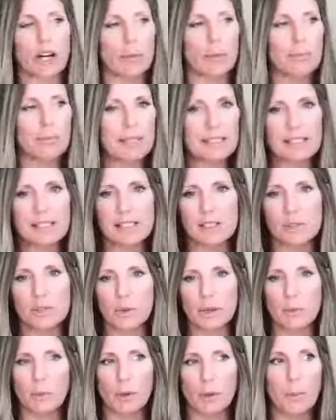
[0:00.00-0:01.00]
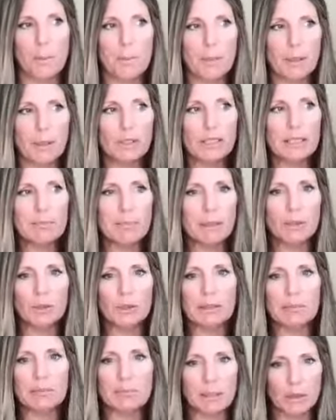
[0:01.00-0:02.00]
our business. We were building,
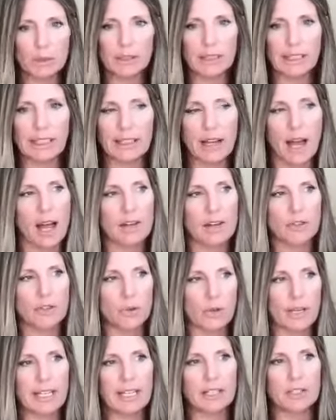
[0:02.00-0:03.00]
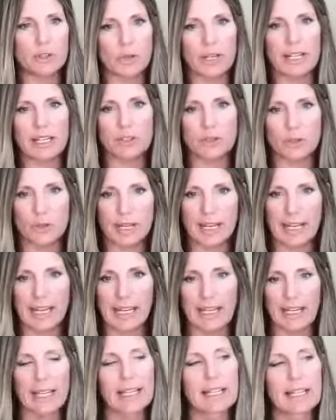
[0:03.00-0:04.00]
not drinking.
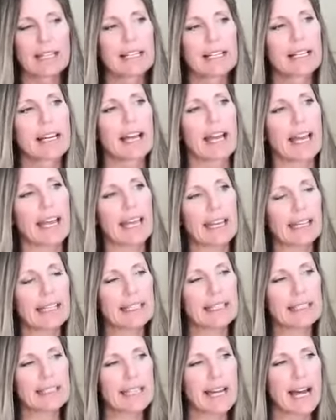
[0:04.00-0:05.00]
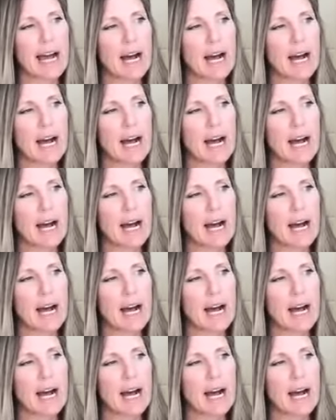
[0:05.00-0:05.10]
And,